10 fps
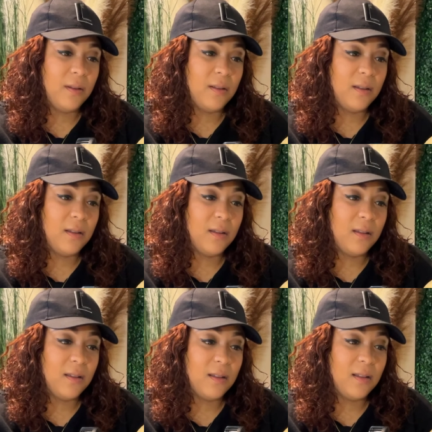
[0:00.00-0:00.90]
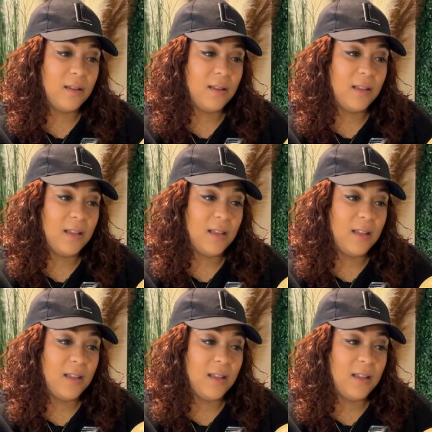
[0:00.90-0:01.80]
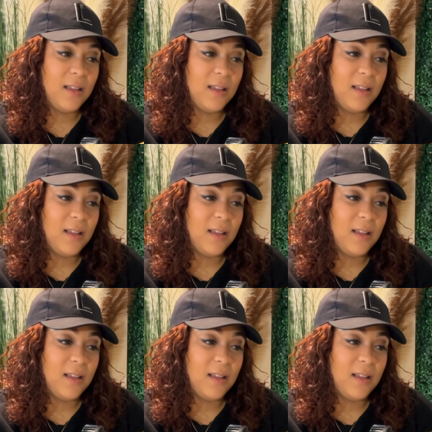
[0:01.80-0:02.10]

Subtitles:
Nothing is said.